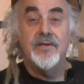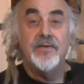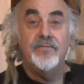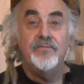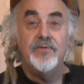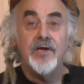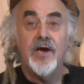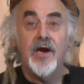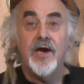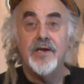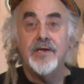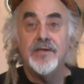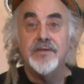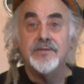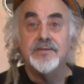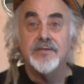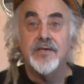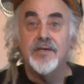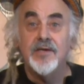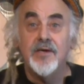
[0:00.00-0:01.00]
live in
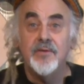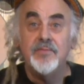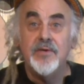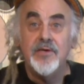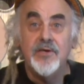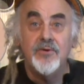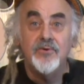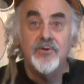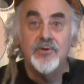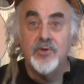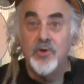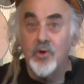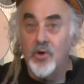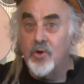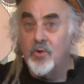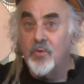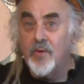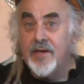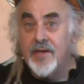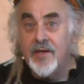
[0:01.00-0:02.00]
Ireland and I'm here in
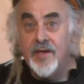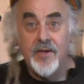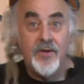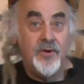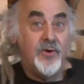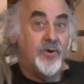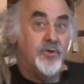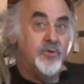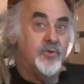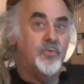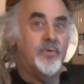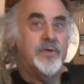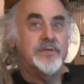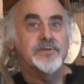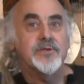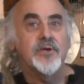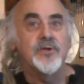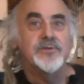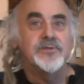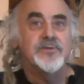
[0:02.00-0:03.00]
Galway on the
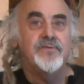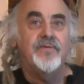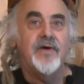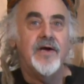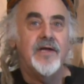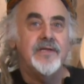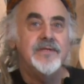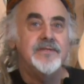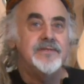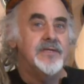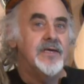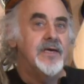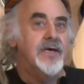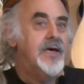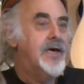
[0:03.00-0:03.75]
west coast of Ireland.